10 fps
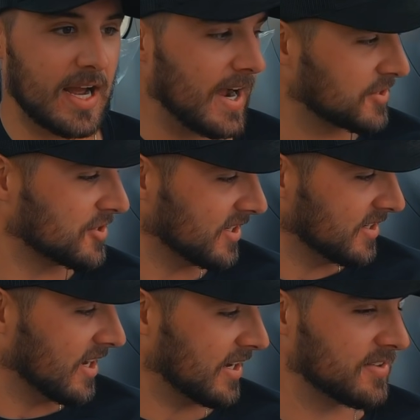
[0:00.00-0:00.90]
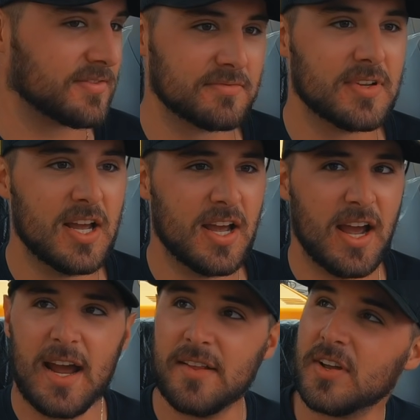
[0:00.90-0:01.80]
actually, like,
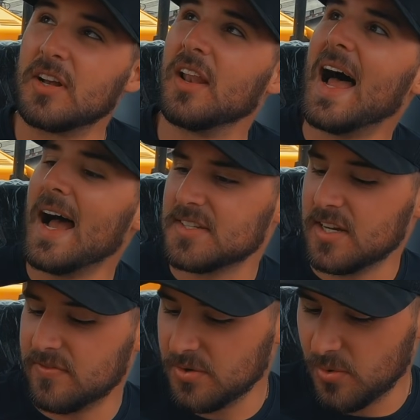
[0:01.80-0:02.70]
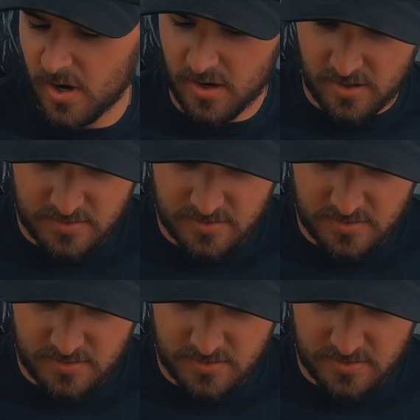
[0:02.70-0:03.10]
and the glass everywhere.